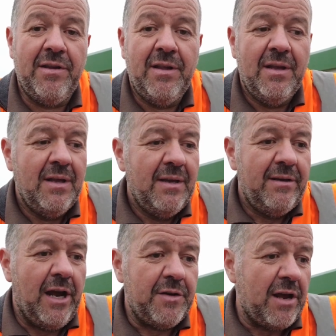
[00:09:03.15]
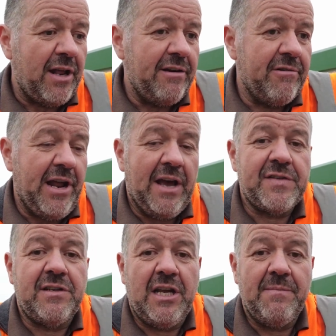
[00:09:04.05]
You know, don't let it run out of
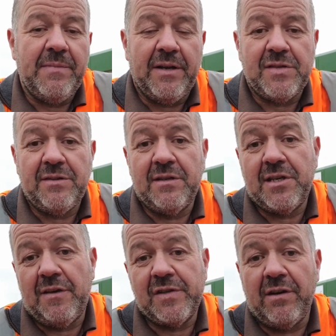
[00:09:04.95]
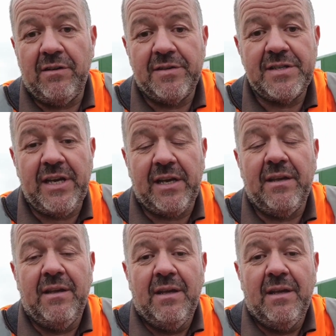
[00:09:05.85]
steam, else the turf's going to look sick.